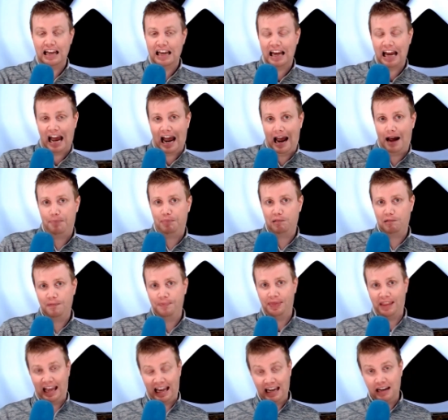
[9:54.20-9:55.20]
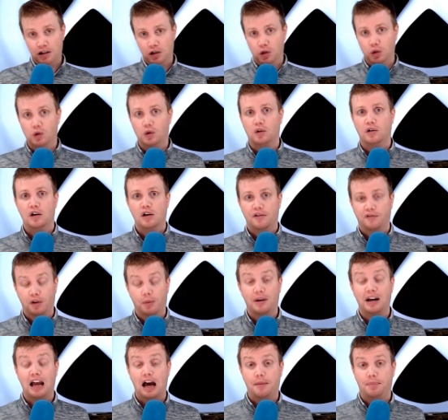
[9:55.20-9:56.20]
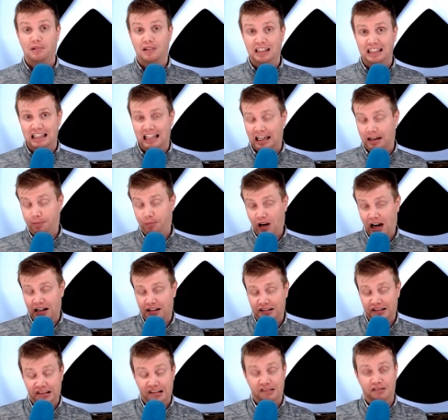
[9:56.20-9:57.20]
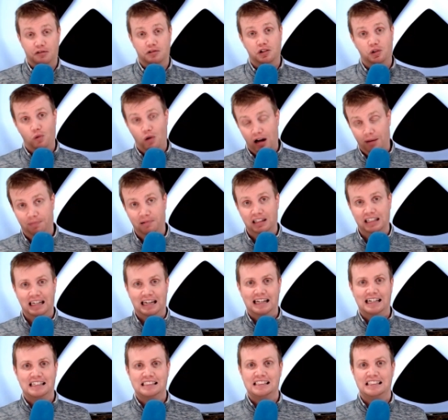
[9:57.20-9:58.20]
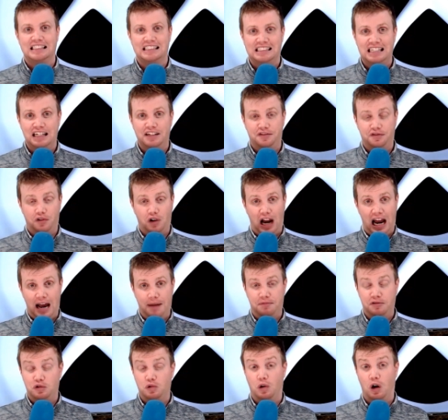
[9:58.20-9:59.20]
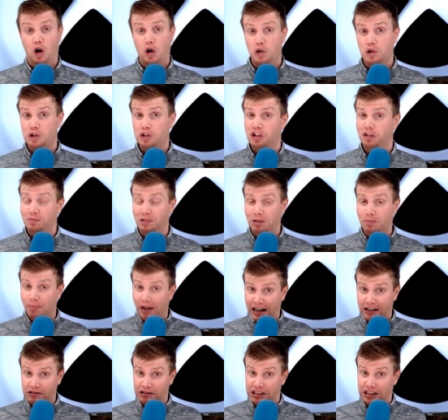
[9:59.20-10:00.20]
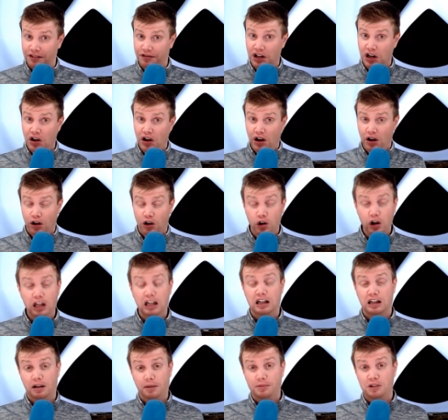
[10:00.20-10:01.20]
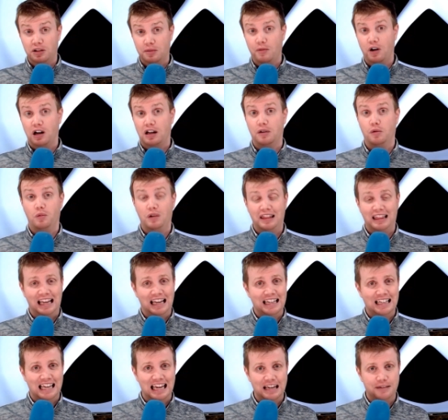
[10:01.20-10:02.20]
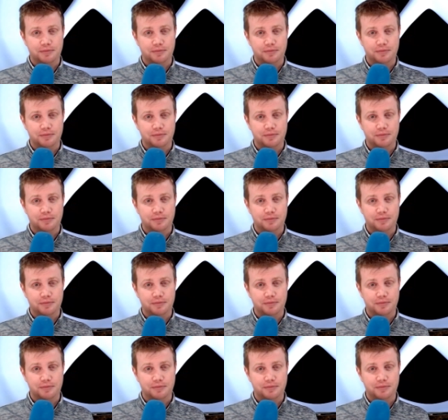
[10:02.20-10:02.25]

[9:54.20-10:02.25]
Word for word: apple and google for monopoly like practices or duopoly i guess in this case for app store ownership and microsoft could come to the market with a game